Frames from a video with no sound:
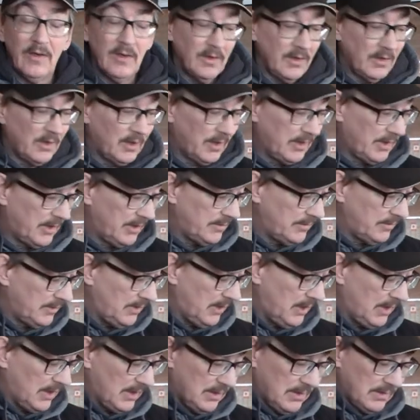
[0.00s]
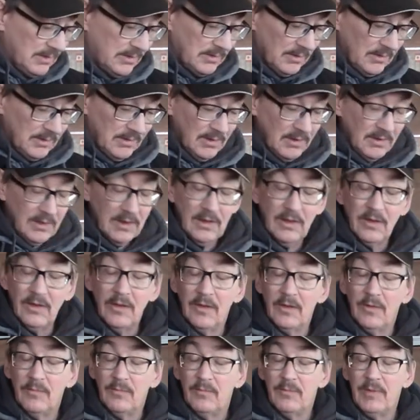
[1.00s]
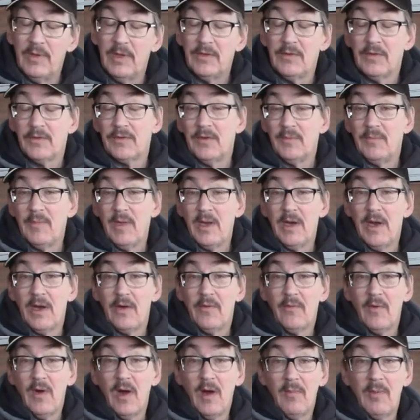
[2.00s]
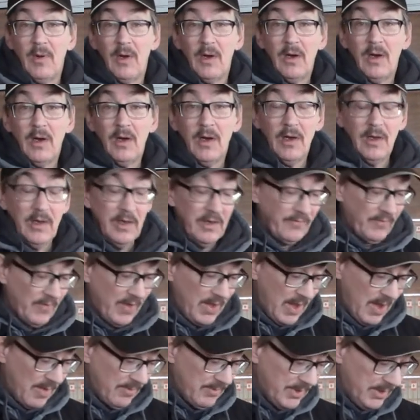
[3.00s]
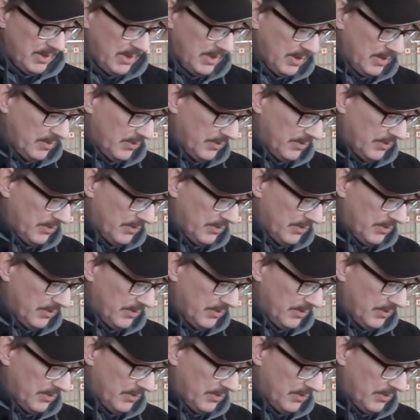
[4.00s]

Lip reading: And being that they're made out of rubber, if I happen to hit it